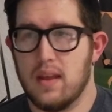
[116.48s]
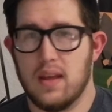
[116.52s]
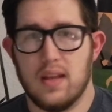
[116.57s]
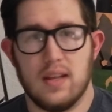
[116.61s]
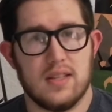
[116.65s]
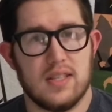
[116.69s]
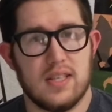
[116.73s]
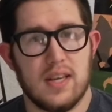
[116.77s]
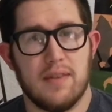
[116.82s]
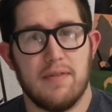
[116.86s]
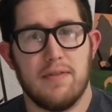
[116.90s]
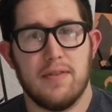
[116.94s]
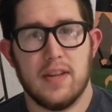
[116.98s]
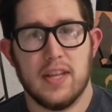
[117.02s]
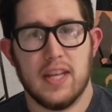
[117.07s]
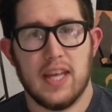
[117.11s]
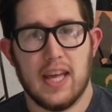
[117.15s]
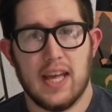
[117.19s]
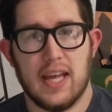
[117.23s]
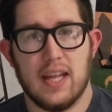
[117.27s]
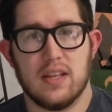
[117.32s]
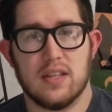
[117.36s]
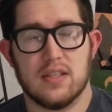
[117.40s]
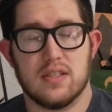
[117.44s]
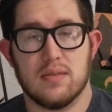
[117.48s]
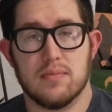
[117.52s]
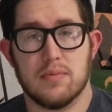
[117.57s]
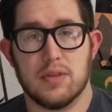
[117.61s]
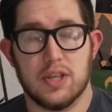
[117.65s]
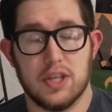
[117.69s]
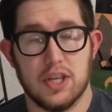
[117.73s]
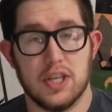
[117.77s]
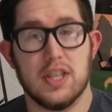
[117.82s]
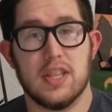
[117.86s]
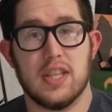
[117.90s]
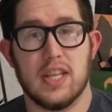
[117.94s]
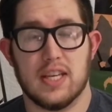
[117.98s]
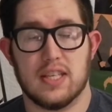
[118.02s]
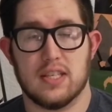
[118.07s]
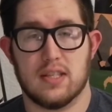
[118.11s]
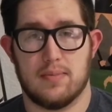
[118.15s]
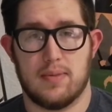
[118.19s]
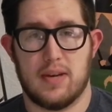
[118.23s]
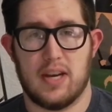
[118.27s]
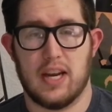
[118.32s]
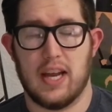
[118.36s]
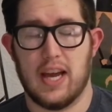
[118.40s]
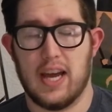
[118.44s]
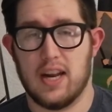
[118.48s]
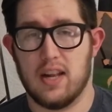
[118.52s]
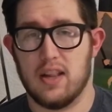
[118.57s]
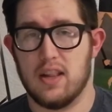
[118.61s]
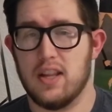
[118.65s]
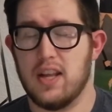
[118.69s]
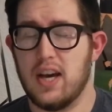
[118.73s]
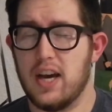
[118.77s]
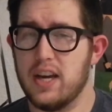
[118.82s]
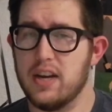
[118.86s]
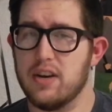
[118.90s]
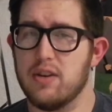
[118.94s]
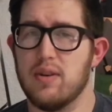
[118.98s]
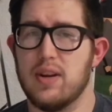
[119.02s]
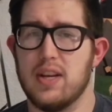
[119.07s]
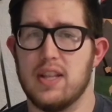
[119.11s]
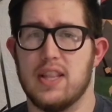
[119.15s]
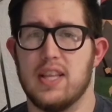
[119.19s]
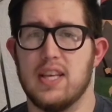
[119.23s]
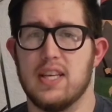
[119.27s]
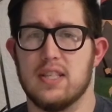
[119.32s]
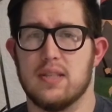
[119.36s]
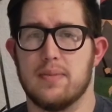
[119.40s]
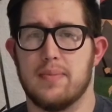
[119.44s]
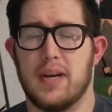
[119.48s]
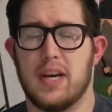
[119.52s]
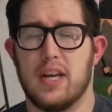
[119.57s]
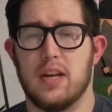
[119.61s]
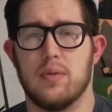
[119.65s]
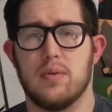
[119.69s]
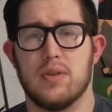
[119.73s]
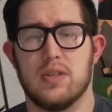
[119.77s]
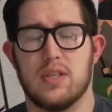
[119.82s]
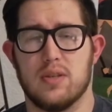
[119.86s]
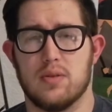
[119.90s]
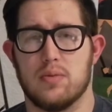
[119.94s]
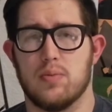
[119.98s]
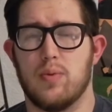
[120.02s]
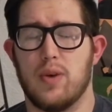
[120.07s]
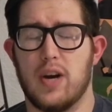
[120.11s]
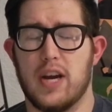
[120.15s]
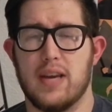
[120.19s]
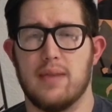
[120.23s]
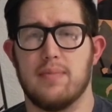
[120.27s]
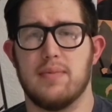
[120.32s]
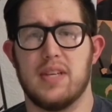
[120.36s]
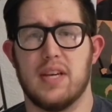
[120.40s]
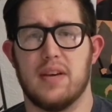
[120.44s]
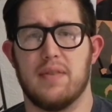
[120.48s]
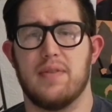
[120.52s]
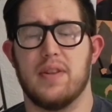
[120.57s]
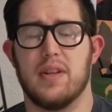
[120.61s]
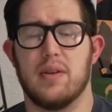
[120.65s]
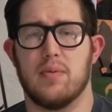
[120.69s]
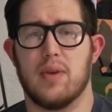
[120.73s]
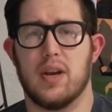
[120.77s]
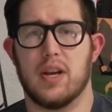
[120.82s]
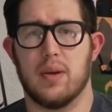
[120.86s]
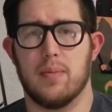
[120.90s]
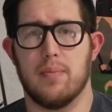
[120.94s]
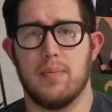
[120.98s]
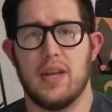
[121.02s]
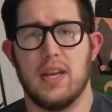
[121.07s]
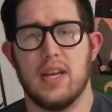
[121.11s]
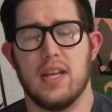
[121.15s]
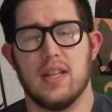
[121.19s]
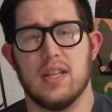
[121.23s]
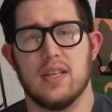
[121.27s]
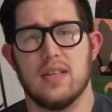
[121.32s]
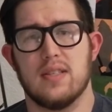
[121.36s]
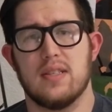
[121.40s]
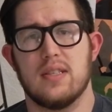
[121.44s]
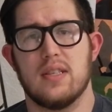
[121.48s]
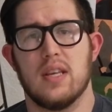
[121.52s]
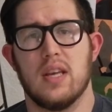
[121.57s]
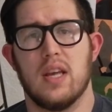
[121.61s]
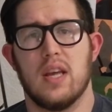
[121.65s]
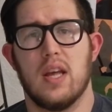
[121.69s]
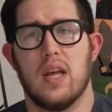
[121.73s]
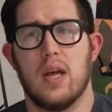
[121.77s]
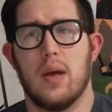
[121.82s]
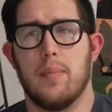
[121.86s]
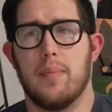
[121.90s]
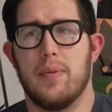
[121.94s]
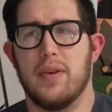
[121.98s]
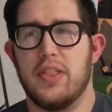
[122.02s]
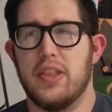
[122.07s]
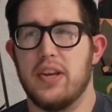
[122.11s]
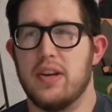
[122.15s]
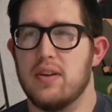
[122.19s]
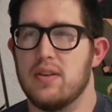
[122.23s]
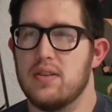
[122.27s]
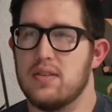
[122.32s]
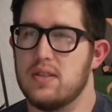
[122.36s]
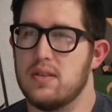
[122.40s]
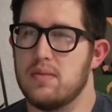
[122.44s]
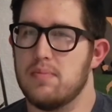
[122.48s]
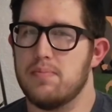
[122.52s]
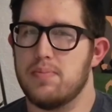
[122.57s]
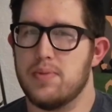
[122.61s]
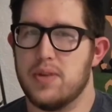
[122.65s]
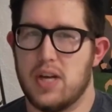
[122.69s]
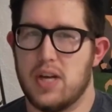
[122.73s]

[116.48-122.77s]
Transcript: It definitely had some good things about it. It had a lot of great things about it, which is why I'm definitely recommending this. But there are some